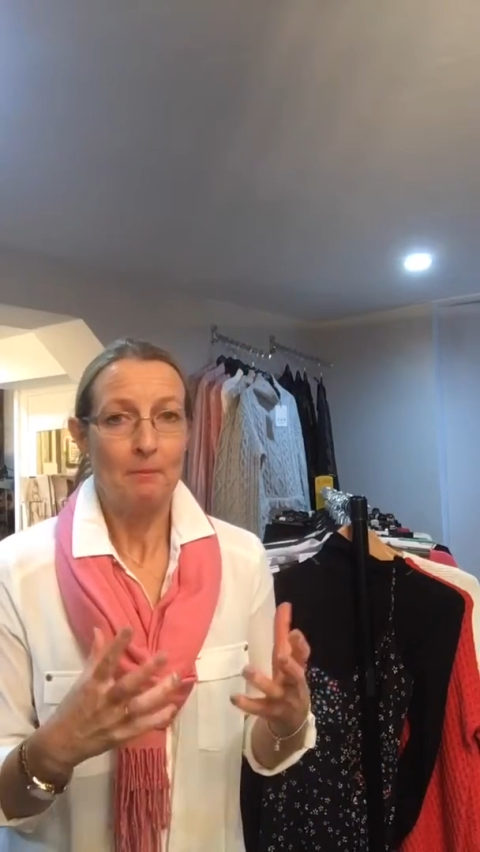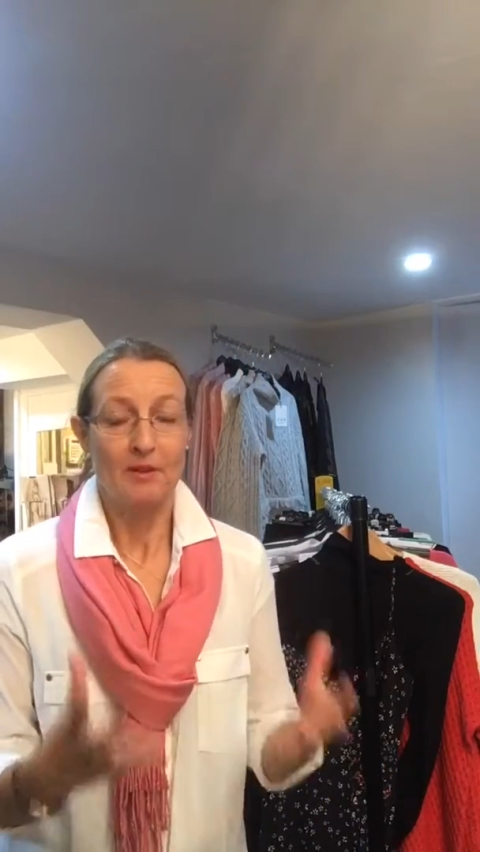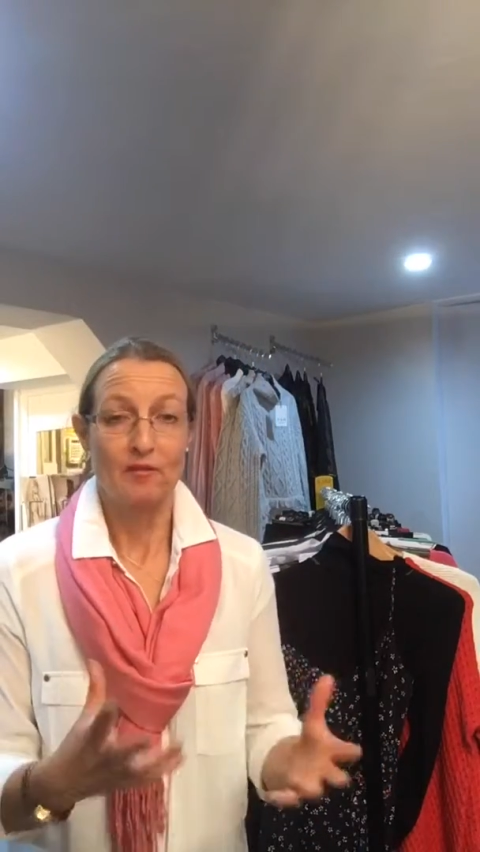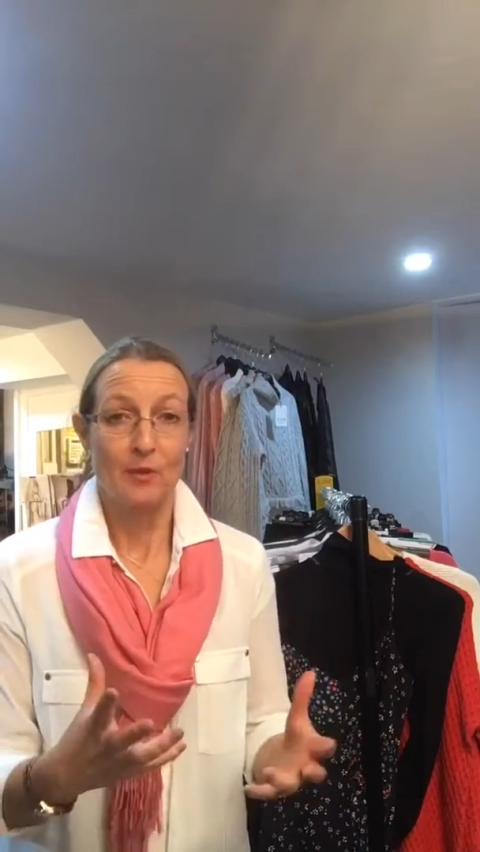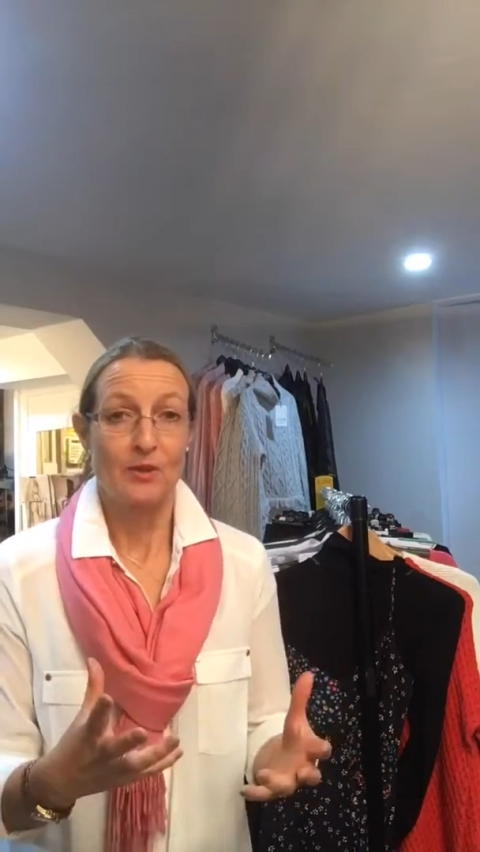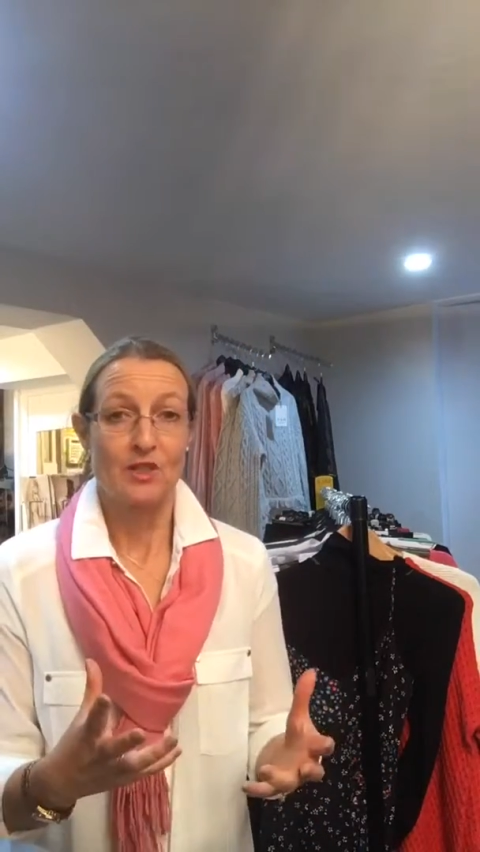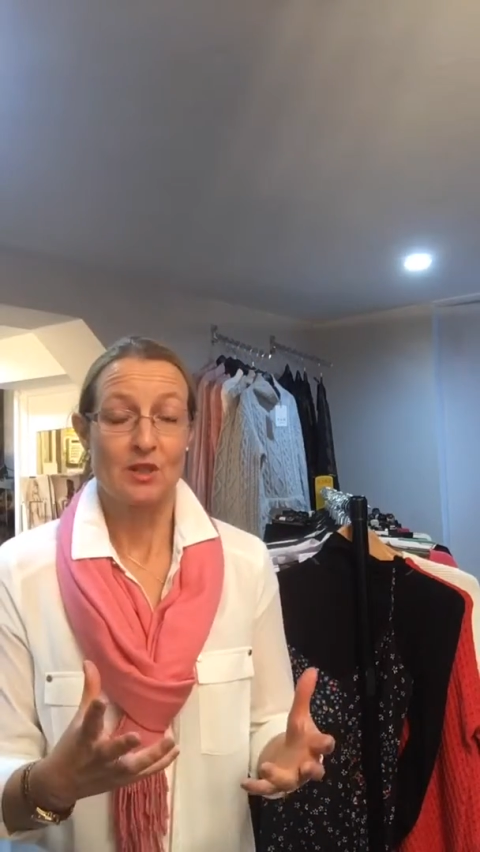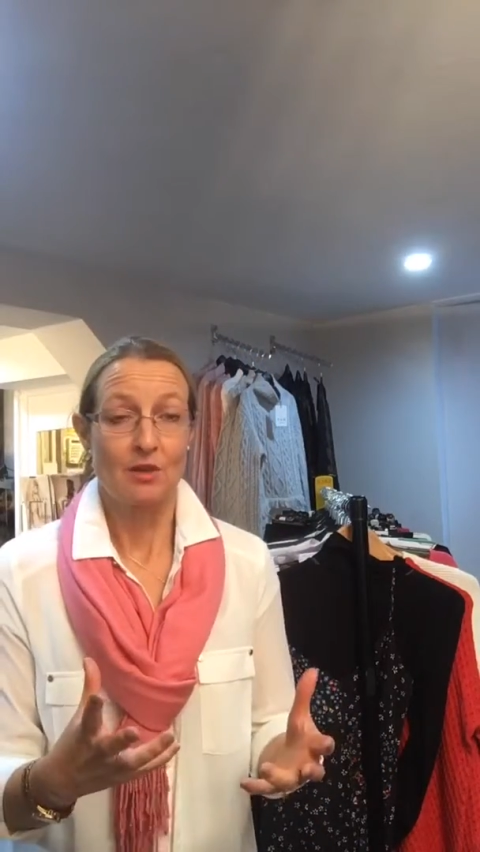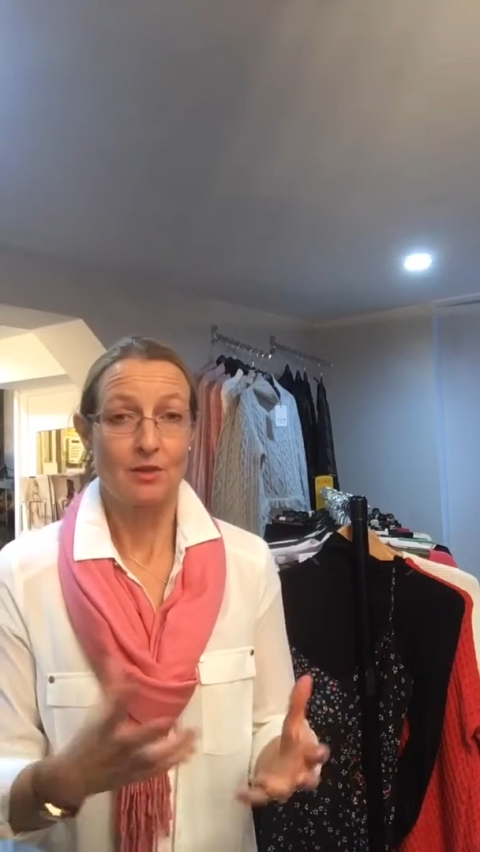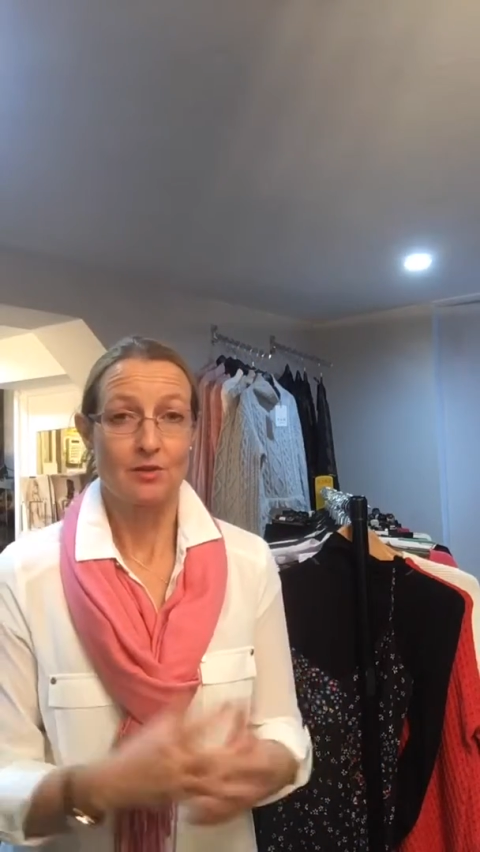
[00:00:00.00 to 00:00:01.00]
big flowy
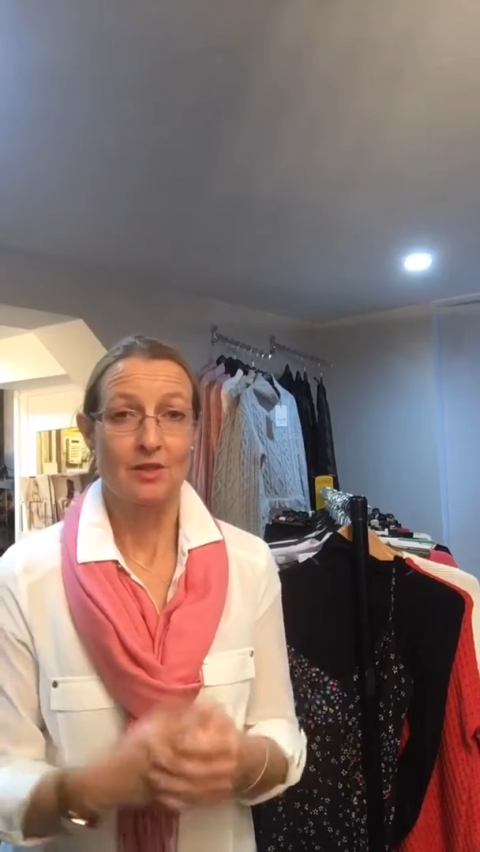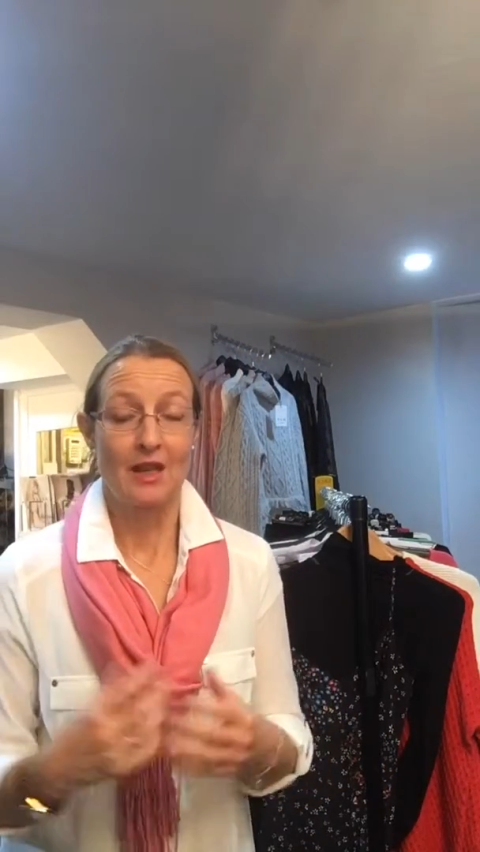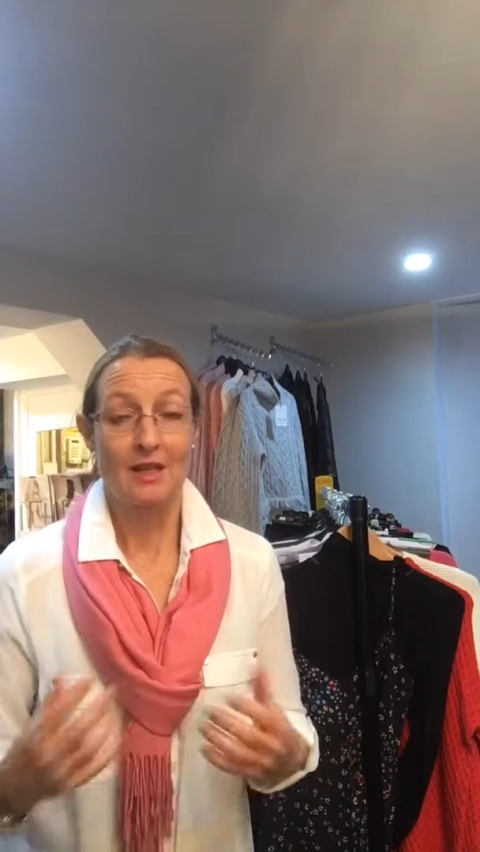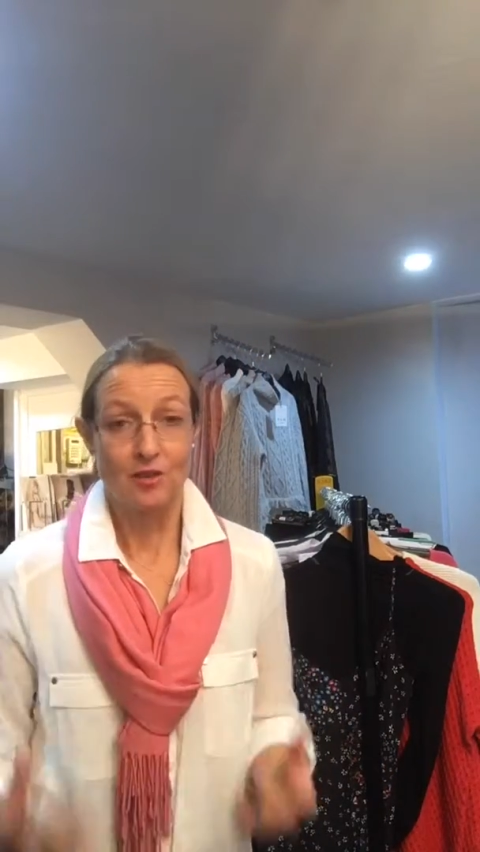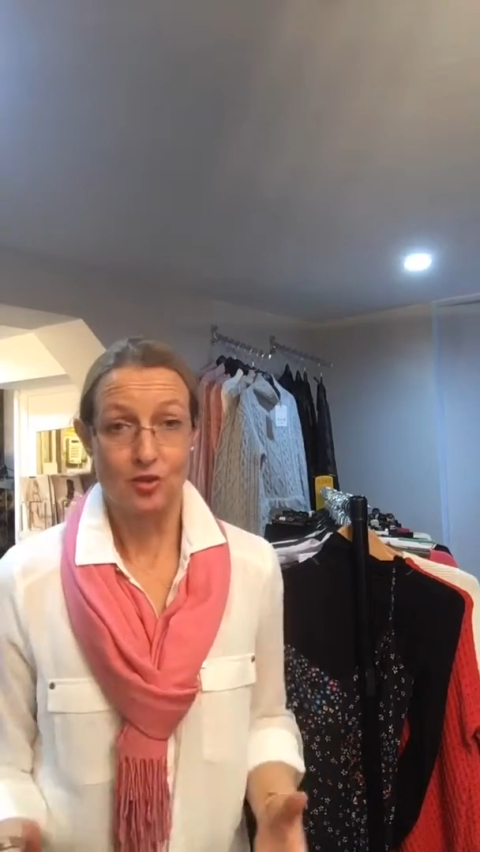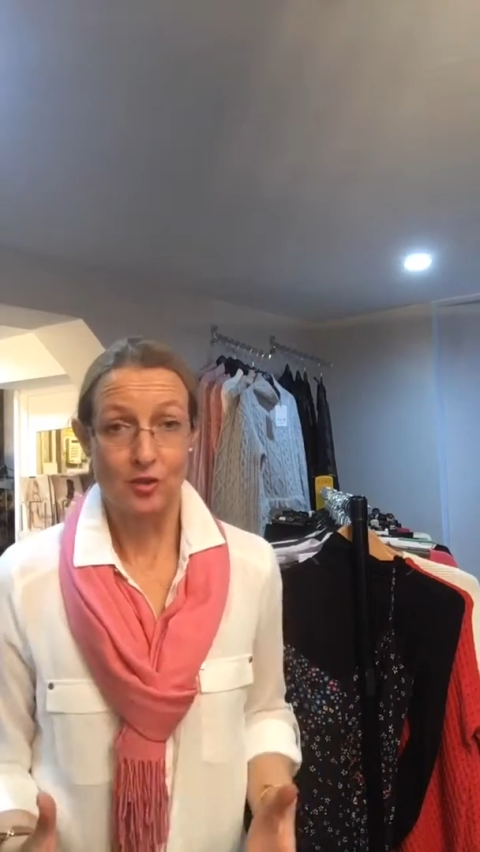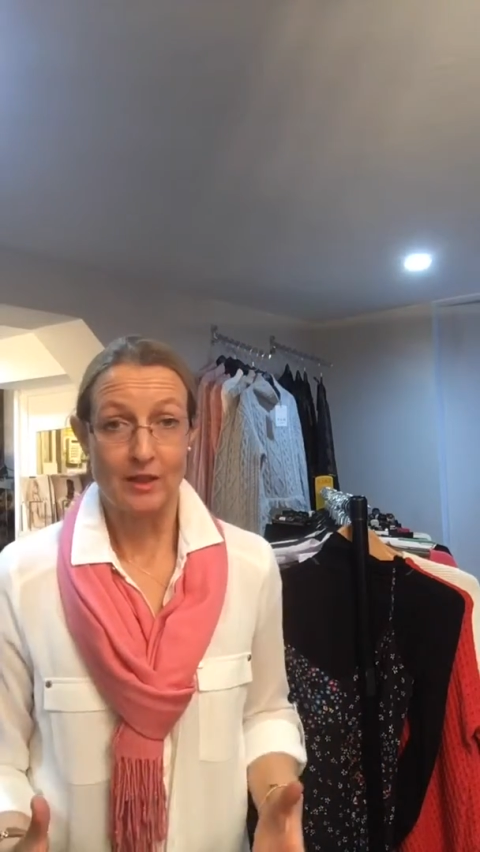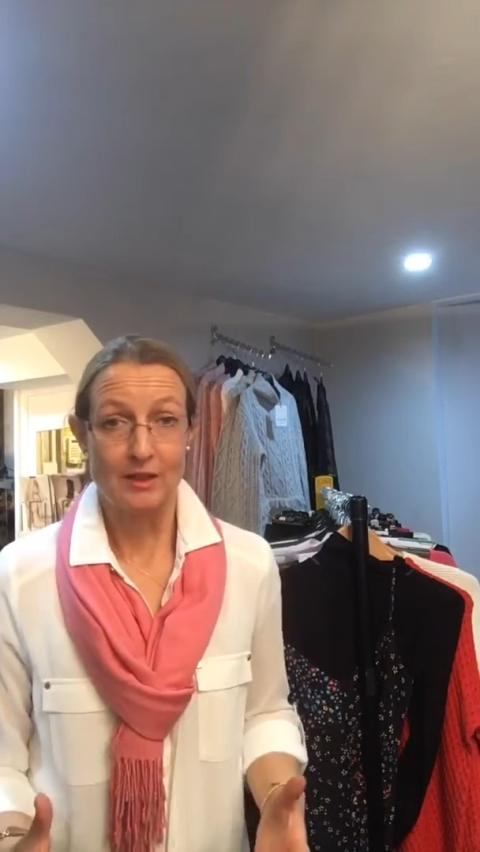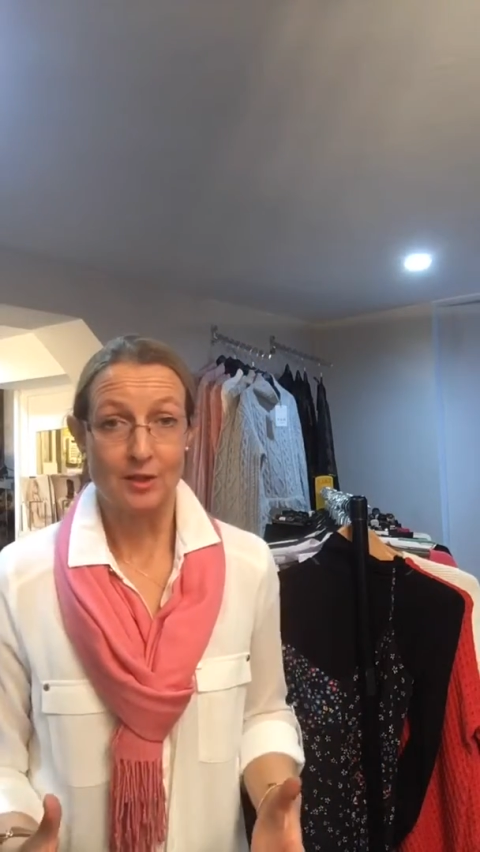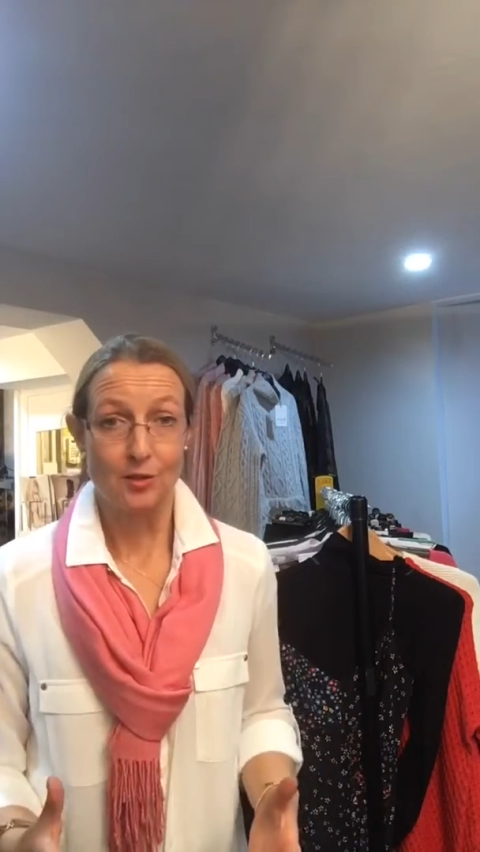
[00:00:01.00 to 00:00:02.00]
skirts and the
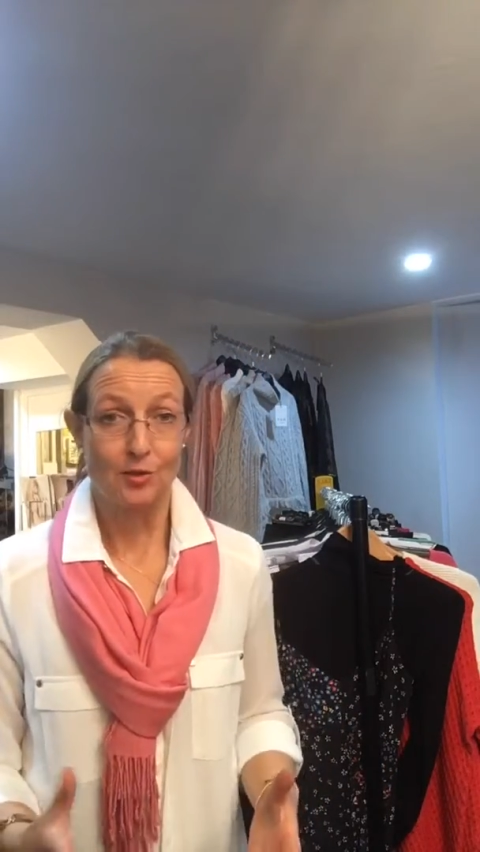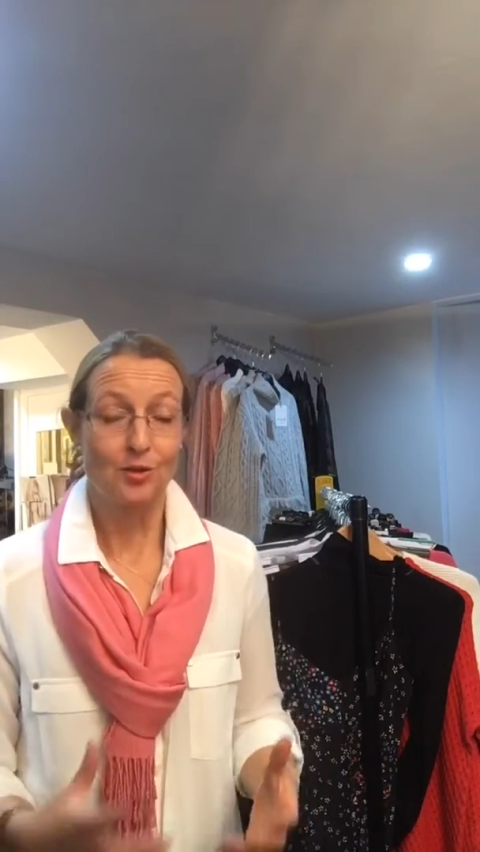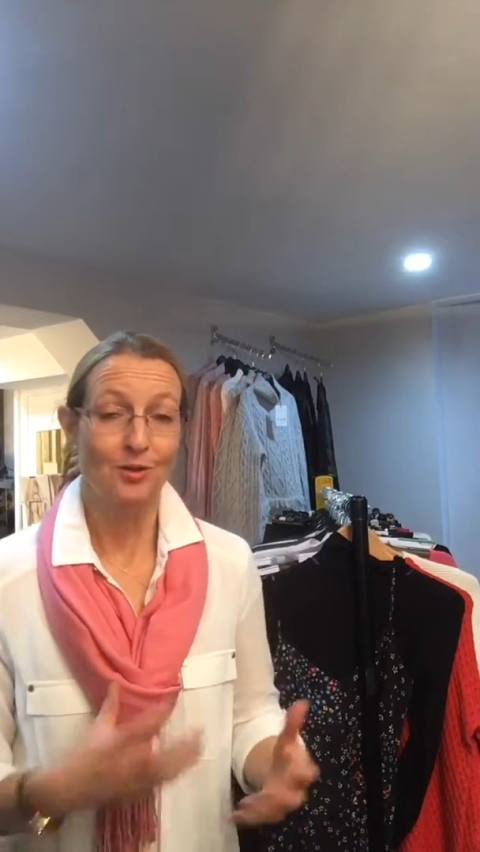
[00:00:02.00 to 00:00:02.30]
trainer look